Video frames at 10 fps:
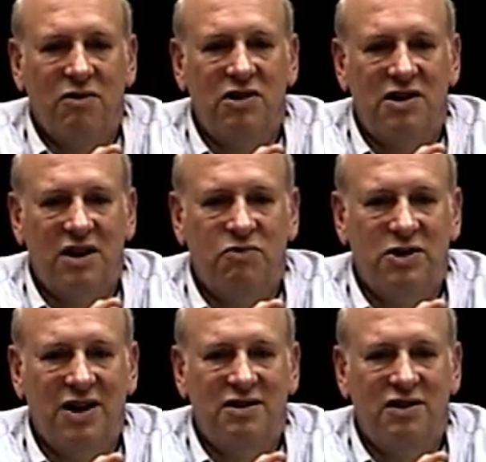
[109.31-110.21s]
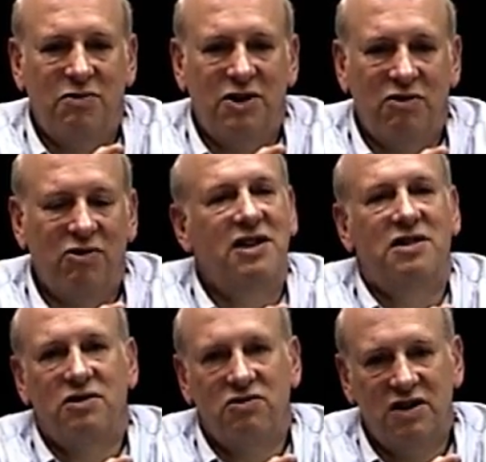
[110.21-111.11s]
which had potential to be a great
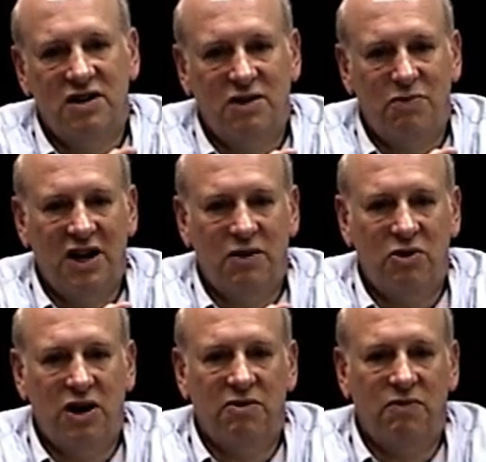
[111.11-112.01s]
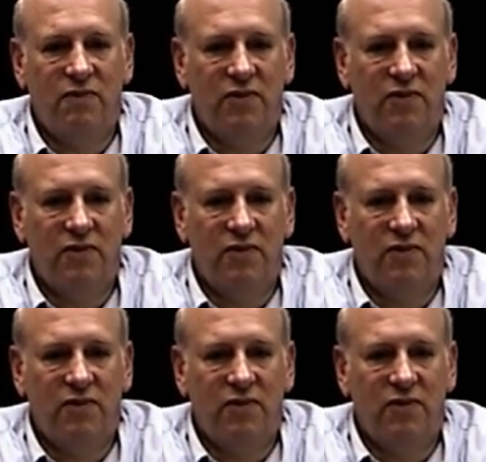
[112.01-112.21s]
solution to the bag problem.